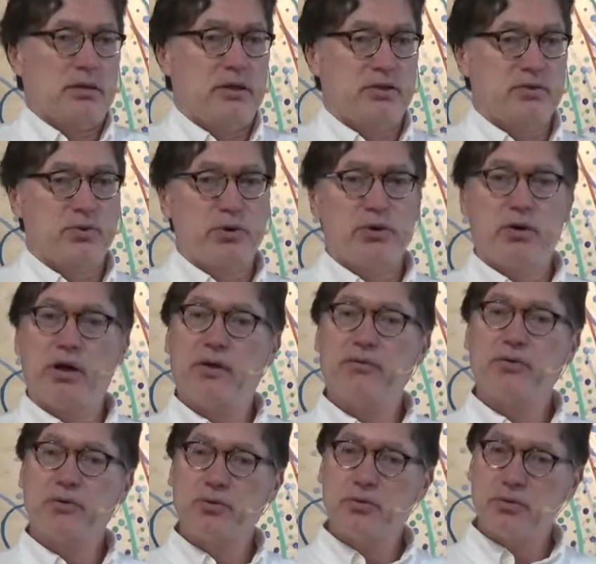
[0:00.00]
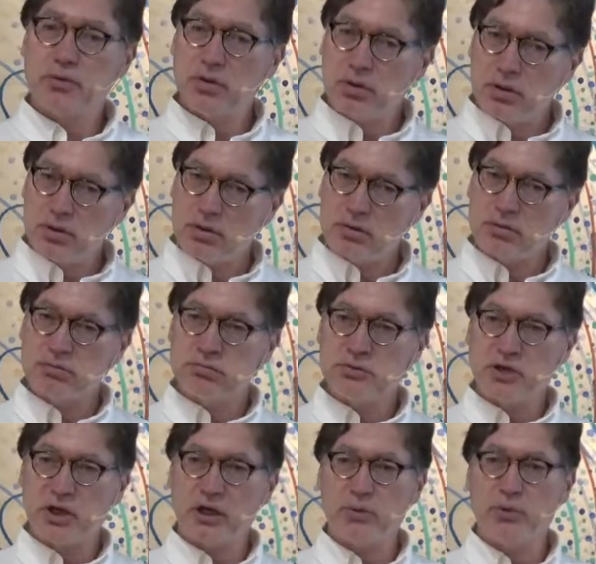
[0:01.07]
Here's where you have to
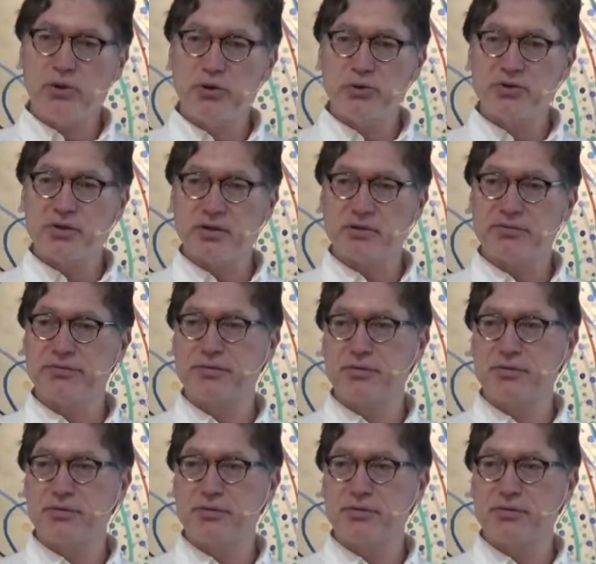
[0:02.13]
check in with yourself.